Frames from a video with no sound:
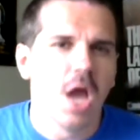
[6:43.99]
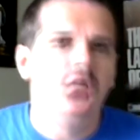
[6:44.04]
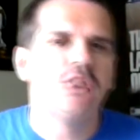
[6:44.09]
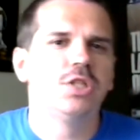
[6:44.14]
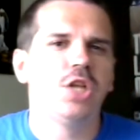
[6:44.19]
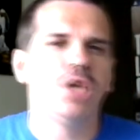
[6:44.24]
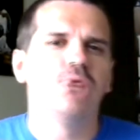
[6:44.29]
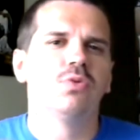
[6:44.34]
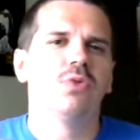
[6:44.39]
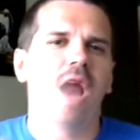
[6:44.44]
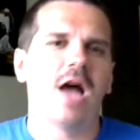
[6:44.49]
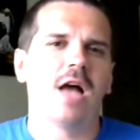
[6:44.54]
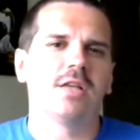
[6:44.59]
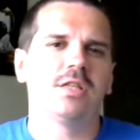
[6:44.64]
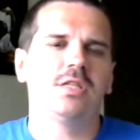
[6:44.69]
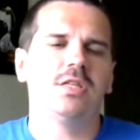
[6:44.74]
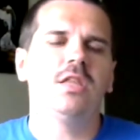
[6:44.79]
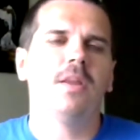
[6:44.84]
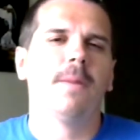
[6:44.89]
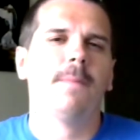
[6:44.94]
Do you not
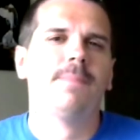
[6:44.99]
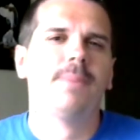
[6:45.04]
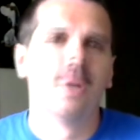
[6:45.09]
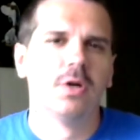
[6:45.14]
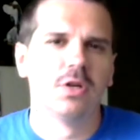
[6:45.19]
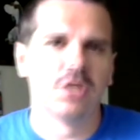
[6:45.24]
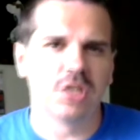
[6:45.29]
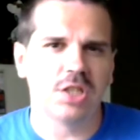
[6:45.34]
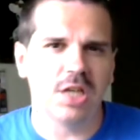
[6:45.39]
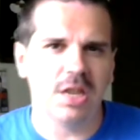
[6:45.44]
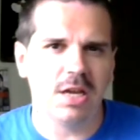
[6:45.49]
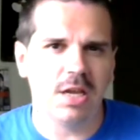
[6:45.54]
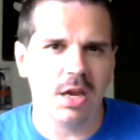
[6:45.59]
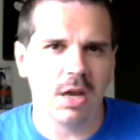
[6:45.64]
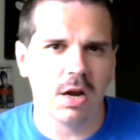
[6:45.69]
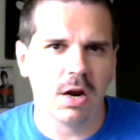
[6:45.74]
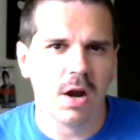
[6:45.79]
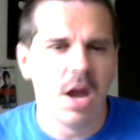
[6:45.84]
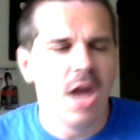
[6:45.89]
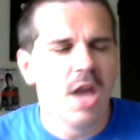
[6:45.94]
see the bullshit
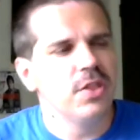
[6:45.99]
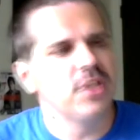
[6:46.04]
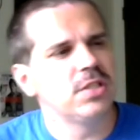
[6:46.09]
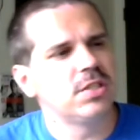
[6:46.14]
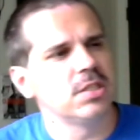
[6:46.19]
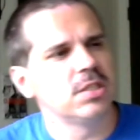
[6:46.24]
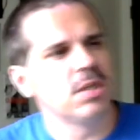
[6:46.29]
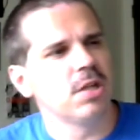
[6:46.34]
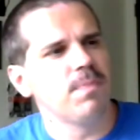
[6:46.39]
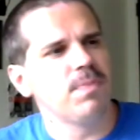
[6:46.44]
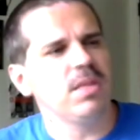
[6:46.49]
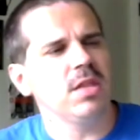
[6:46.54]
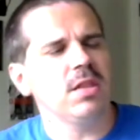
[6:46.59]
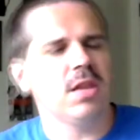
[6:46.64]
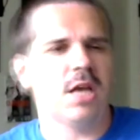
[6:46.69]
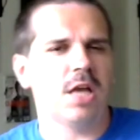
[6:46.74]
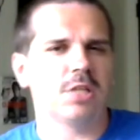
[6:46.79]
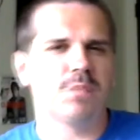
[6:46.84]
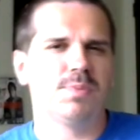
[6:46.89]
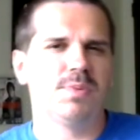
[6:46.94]
here? This is something
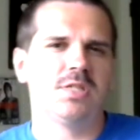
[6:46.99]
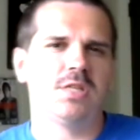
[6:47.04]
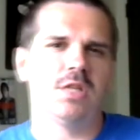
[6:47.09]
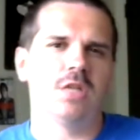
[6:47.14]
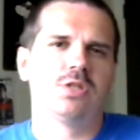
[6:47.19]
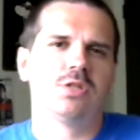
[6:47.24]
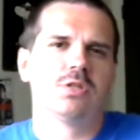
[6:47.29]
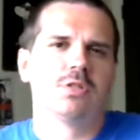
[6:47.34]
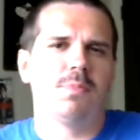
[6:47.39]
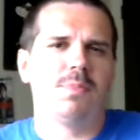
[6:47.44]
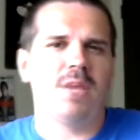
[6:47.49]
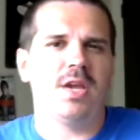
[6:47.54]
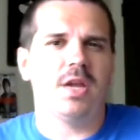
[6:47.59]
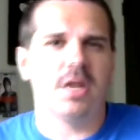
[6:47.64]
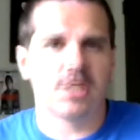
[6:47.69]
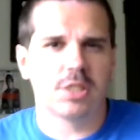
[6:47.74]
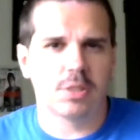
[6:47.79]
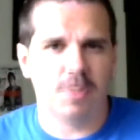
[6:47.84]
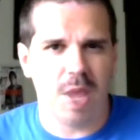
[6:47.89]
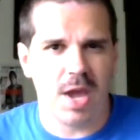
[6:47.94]
that has potential to be an
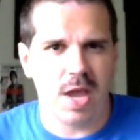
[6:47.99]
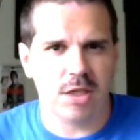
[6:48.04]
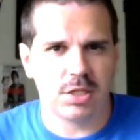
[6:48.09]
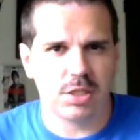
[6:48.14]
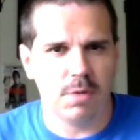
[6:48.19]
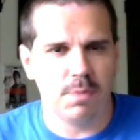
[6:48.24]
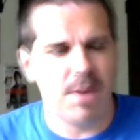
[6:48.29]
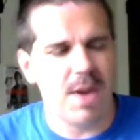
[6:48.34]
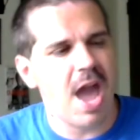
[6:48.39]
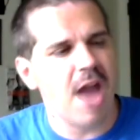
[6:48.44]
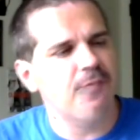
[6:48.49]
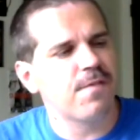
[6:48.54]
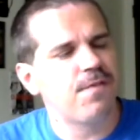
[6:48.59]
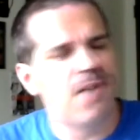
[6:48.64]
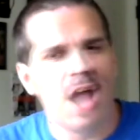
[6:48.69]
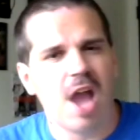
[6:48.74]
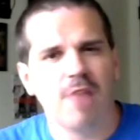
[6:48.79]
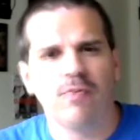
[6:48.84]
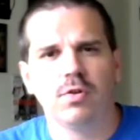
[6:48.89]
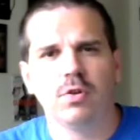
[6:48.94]
expansion pack.
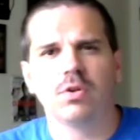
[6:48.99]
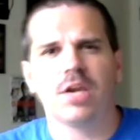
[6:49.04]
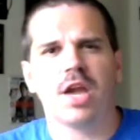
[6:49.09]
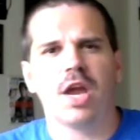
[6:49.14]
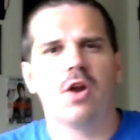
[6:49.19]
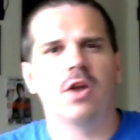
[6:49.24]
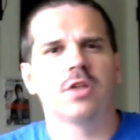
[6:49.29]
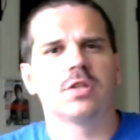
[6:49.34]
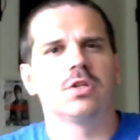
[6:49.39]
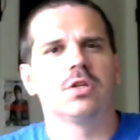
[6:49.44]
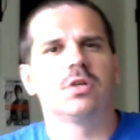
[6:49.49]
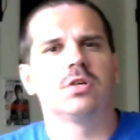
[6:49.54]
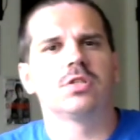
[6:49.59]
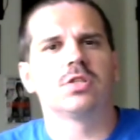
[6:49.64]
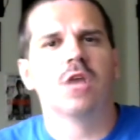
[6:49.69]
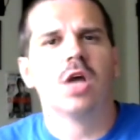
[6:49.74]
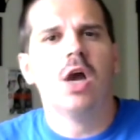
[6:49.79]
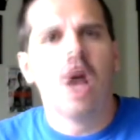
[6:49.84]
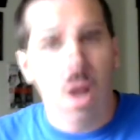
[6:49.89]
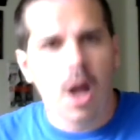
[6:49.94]
5 new
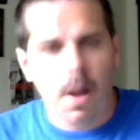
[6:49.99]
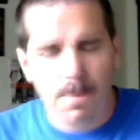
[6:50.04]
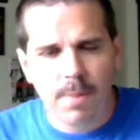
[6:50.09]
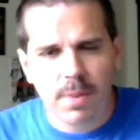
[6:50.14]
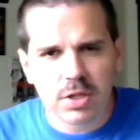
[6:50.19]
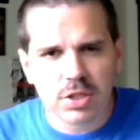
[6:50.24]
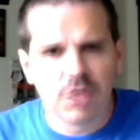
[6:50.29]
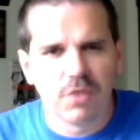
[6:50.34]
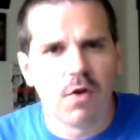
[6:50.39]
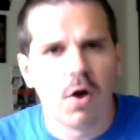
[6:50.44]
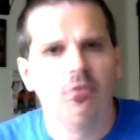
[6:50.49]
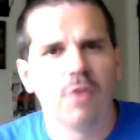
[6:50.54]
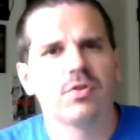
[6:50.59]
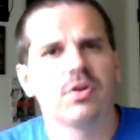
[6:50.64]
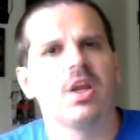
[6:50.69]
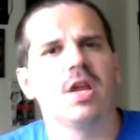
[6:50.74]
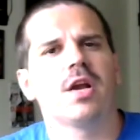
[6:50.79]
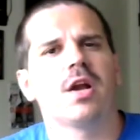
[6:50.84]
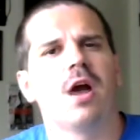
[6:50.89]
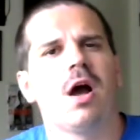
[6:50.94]
characters, a bunch of
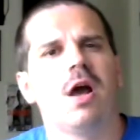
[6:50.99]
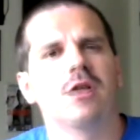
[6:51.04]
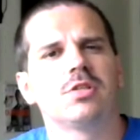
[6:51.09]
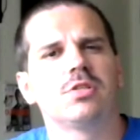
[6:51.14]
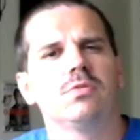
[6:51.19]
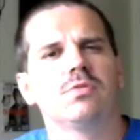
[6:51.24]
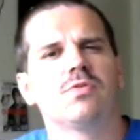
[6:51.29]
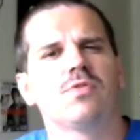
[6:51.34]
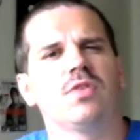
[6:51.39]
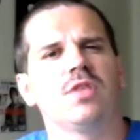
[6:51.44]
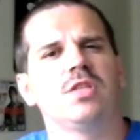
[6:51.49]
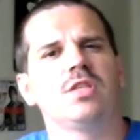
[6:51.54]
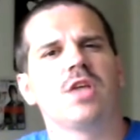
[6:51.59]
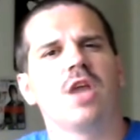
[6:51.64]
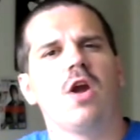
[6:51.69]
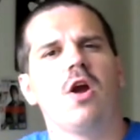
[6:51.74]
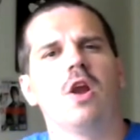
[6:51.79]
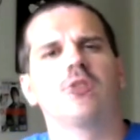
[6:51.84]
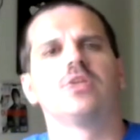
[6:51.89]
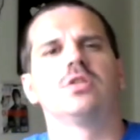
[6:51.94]
alternate costumes for these
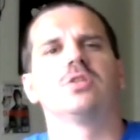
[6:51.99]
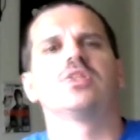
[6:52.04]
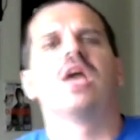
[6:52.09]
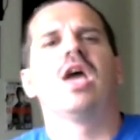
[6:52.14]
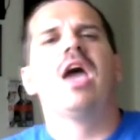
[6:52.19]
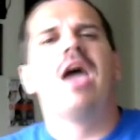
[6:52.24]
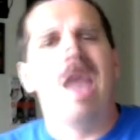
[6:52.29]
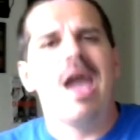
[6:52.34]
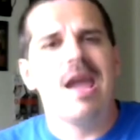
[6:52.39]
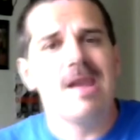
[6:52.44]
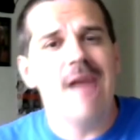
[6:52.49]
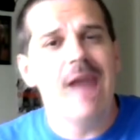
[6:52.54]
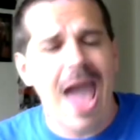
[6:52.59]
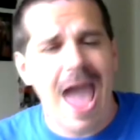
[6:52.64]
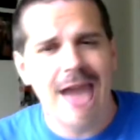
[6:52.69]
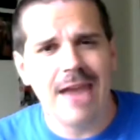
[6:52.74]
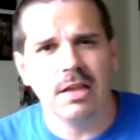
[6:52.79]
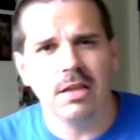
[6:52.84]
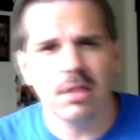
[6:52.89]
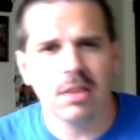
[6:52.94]
characters, and
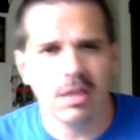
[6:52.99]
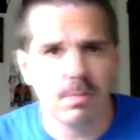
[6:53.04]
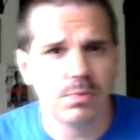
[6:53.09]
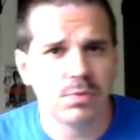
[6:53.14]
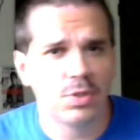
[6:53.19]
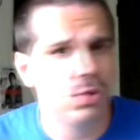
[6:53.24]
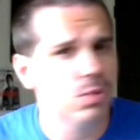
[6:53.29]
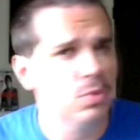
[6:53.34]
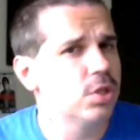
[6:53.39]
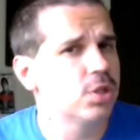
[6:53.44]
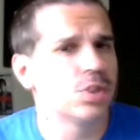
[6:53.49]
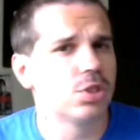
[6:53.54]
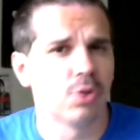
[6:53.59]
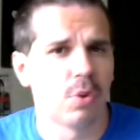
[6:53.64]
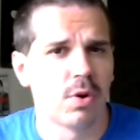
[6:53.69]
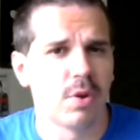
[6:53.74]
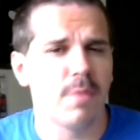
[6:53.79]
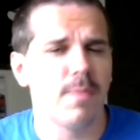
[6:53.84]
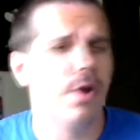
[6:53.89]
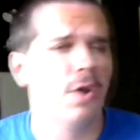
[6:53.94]
adding them to the
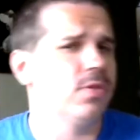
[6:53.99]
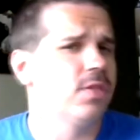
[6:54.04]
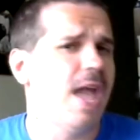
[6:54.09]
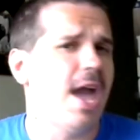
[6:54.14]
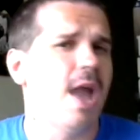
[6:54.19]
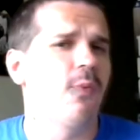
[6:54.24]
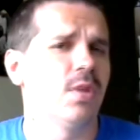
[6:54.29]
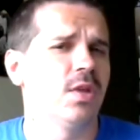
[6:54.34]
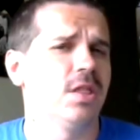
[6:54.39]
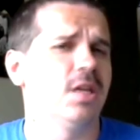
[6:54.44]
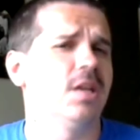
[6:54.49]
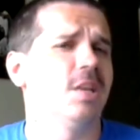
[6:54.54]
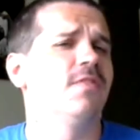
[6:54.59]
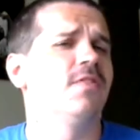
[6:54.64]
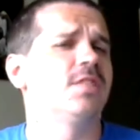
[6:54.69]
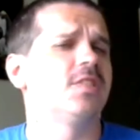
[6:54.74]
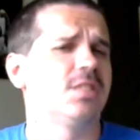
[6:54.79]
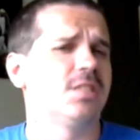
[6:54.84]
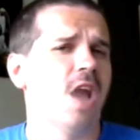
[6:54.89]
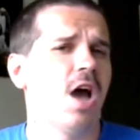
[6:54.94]
story mode. That within of
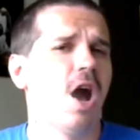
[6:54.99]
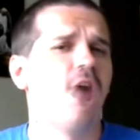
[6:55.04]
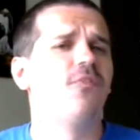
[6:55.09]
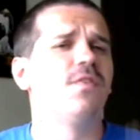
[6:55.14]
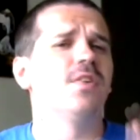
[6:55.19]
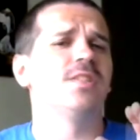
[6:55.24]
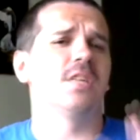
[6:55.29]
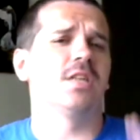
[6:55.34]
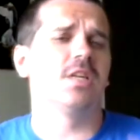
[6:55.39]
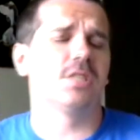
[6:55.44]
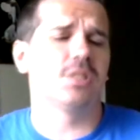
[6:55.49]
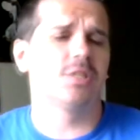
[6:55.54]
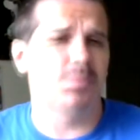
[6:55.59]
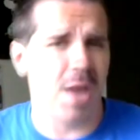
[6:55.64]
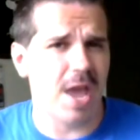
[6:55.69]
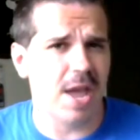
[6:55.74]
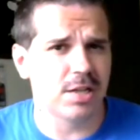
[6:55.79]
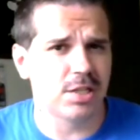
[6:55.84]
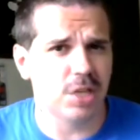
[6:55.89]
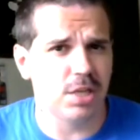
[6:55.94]
itself is an
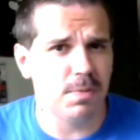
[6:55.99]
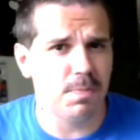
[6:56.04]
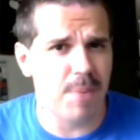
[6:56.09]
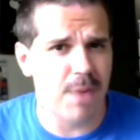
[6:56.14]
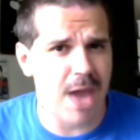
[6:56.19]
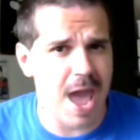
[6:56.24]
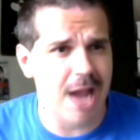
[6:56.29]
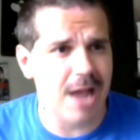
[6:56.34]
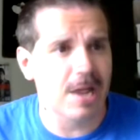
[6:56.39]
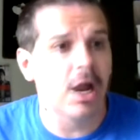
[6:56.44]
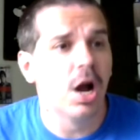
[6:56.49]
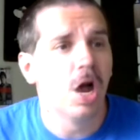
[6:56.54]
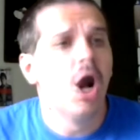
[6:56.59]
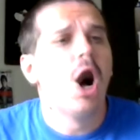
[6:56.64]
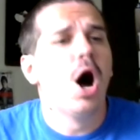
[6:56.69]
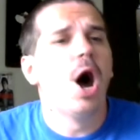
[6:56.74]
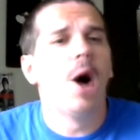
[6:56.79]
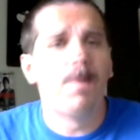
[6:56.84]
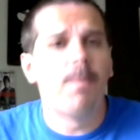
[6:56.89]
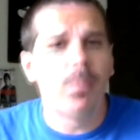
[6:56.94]
expansion pack
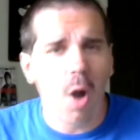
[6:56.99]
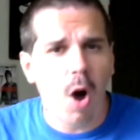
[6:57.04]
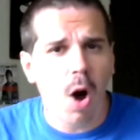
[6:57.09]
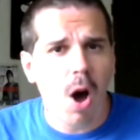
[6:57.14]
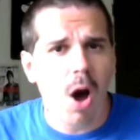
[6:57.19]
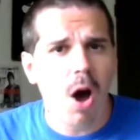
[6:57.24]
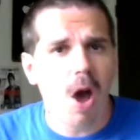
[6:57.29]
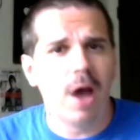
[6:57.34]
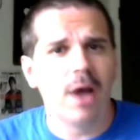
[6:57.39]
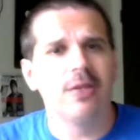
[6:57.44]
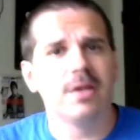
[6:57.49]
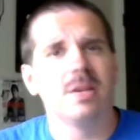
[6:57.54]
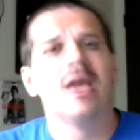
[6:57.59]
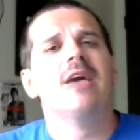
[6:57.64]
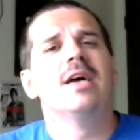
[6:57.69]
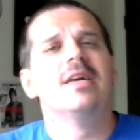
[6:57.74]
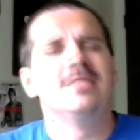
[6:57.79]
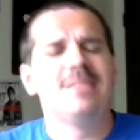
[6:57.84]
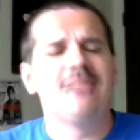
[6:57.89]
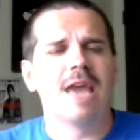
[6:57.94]
upon
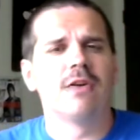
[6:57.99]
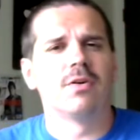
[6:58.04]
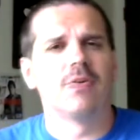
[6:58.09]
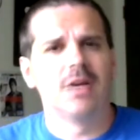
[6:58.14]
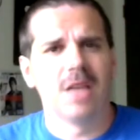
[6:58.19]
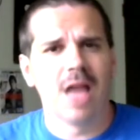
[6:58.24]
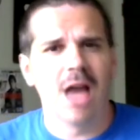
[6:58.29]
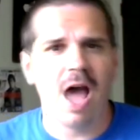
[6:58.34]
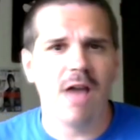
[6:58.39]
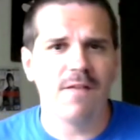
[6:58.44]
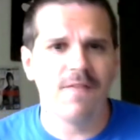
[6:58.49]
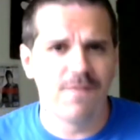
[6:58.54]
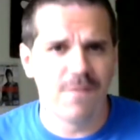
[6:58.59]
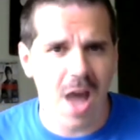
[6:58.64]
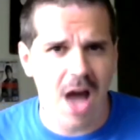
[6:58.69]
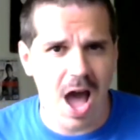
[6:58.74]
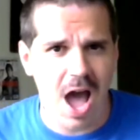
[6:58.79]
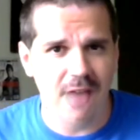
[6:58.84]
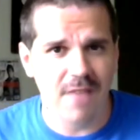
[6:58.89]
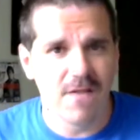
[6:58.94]
Dead or Alive
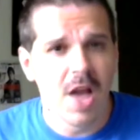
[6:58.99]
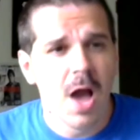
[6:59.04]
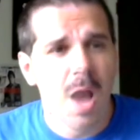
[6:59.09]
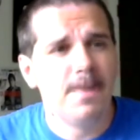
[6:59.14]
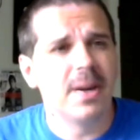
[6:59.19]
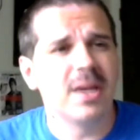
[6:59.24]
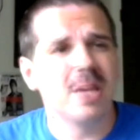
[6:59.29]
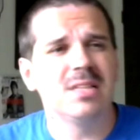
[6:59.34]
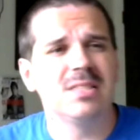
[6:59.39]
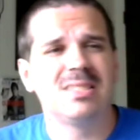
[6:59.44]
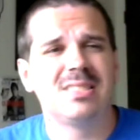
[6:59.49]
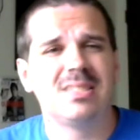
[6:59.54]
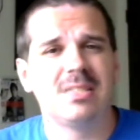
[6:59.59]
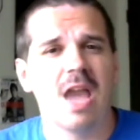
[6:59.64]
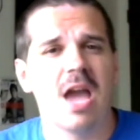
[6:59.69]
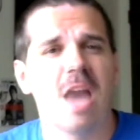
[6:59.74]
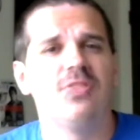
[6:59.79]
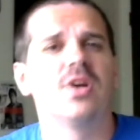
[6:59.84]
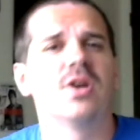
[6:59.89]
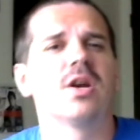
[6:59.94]
5. But
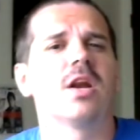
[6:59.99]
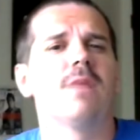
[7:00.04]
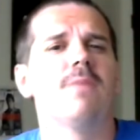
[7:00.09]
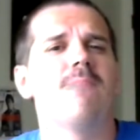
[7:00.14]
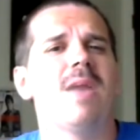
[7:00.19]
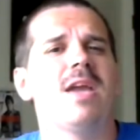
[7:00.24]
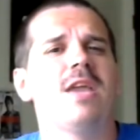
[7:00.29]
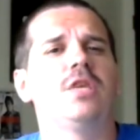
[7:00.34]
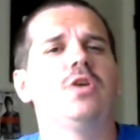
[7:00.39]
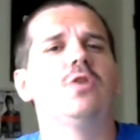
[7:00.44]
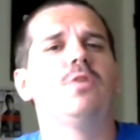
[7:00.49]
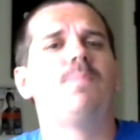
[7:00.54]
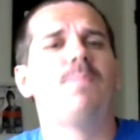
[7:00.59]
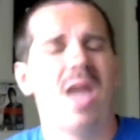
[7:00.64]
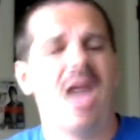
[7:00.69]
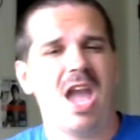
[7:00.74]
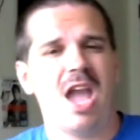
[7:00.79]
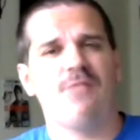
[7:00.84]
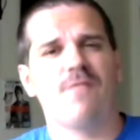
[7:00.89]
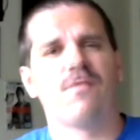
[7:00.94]
instead, they're going to make you
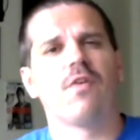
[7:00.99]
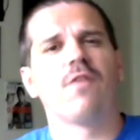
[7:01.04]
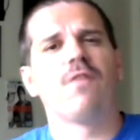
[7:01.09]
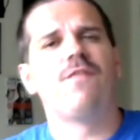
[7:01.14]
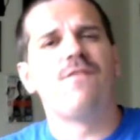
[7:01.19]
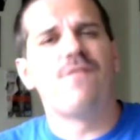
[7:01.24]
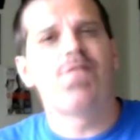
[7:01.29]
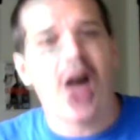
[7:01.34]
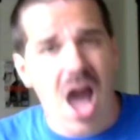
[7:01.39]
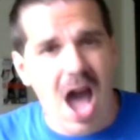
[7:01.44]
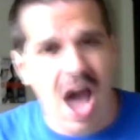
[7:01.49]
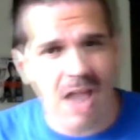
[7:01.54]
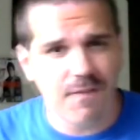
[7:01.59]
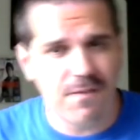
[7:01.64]
pay for 5